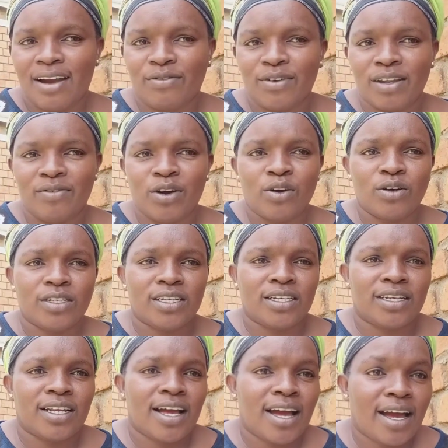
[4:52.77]
I've never
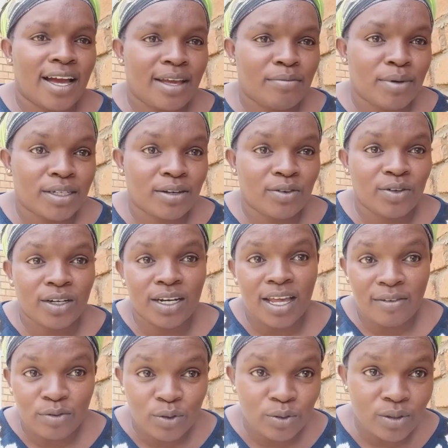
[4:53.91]
gotten high but I would
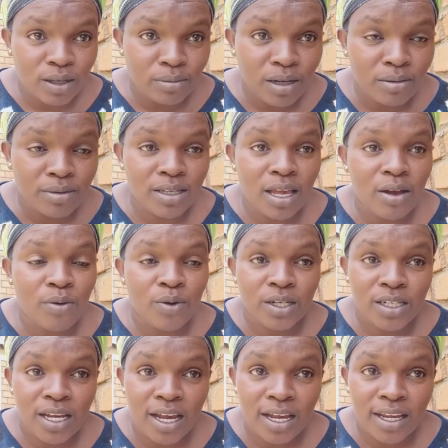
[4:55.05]
love to sometimes I
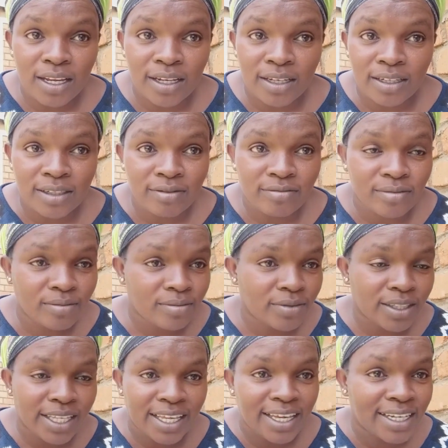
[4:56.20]
wish I
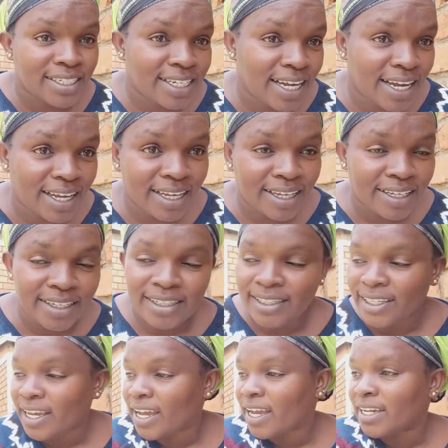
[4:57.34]
get high
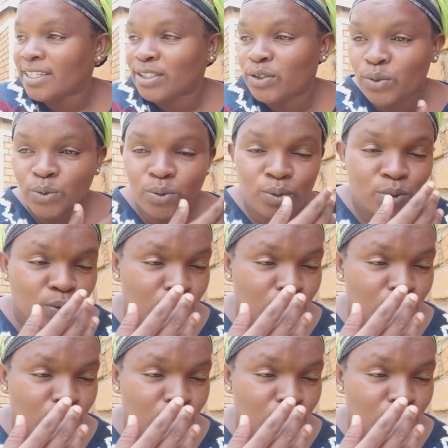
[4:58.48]
and do.